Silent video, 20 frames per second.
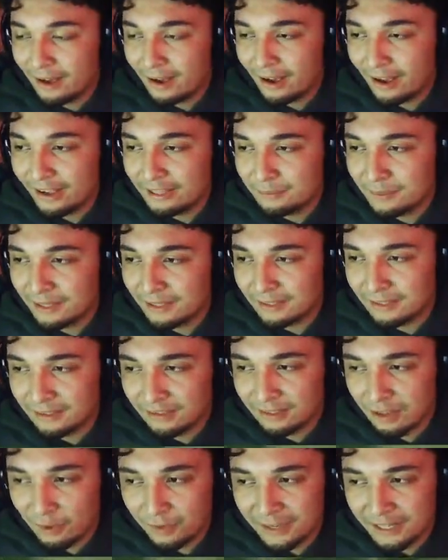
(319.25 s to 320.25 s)
It's because it's
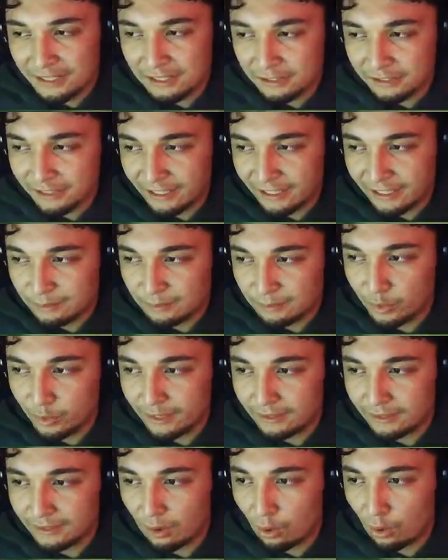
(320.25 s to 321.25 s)
so easily
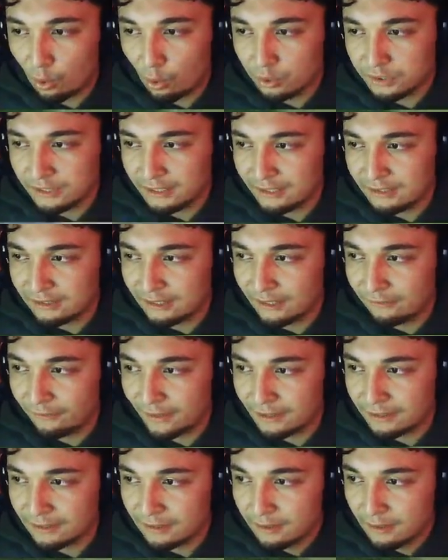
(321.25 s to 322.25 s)
exploited. The holes in this
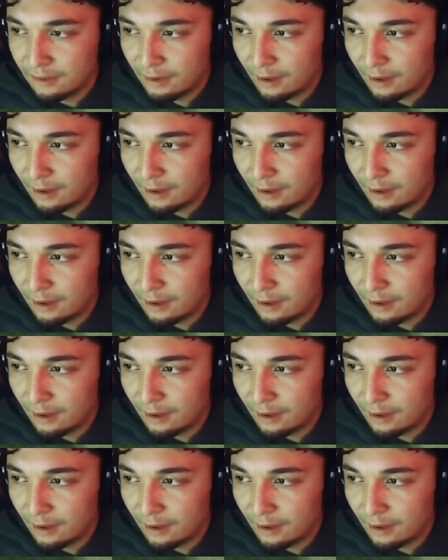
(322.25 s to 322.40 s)
defense